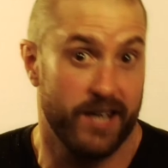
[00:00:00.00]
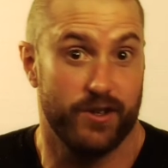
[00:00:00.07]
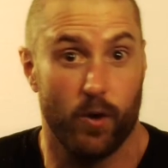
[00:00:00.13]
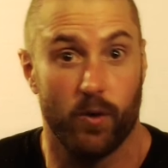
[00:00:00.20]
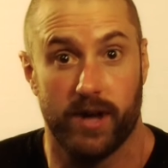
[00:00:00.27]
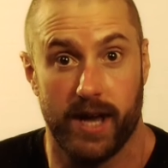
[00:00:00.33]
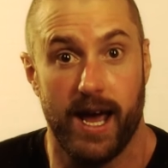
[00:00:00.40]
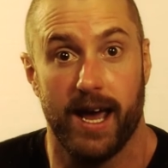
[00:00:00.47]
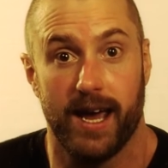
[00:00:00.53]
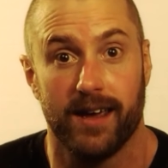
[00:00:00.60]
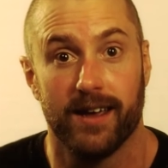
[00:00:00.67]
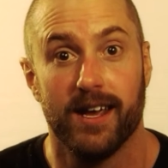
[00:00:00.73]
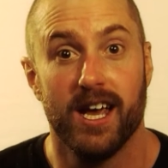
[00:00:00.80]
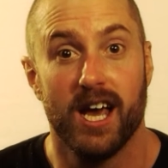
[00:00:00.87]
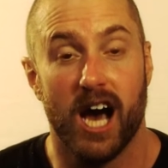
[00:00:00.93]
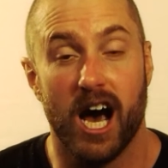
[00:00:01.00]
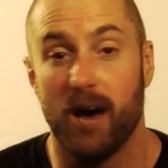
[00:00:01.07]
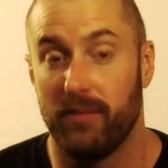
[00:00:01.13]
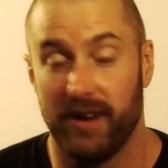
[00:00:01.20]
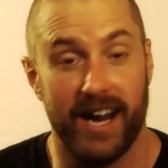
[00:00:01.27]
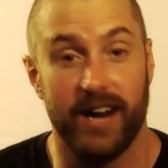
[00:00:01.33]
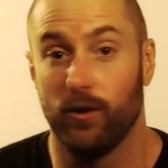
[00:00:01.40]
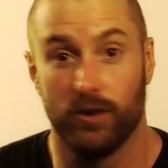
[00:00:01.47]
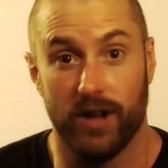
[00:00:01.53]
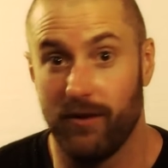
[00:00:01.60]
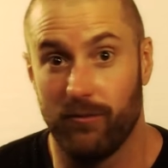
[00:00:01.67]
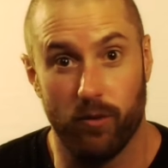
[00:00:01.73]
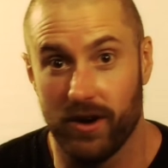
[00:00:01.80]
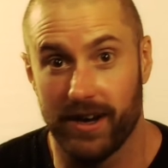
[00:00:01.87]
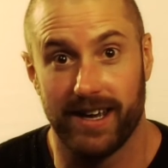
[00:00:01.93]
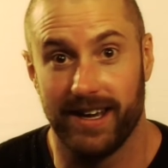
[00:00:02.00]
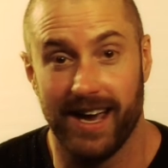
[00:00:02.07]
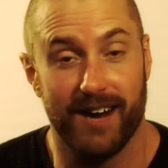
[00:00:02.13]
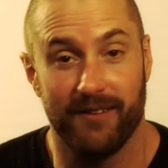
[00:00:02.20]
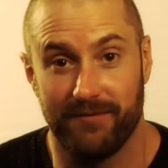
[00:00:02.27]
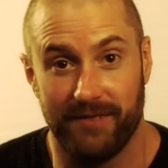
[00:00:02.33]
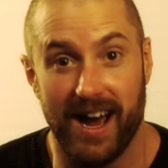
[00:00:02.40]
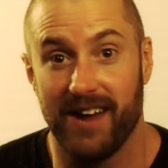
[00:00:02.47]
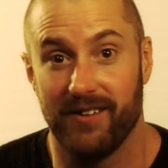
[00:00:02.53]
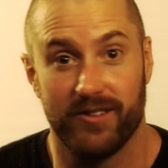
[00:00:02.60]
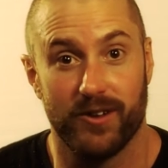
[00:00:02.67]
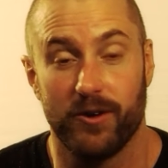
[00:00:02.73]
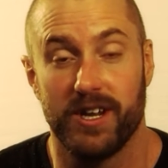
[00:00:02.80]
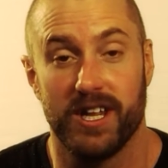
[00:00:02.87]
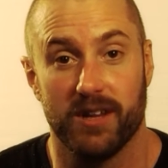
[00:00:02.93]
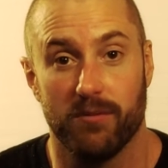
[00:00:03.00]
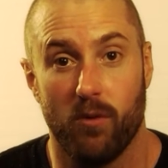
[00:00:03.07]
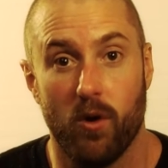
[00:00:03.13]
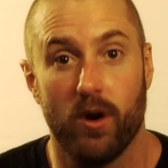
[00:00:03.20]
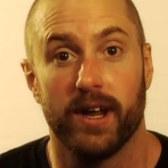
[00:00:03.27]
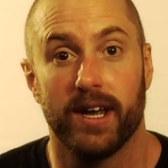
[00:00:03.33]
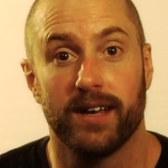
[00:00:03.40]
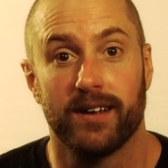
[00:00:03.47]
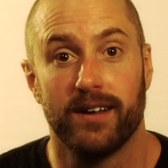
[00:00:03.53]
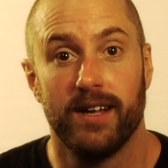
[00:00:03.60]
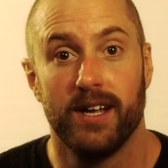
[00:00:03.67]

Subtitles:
It's okay, but I don't love working out at 5:30 in the morning.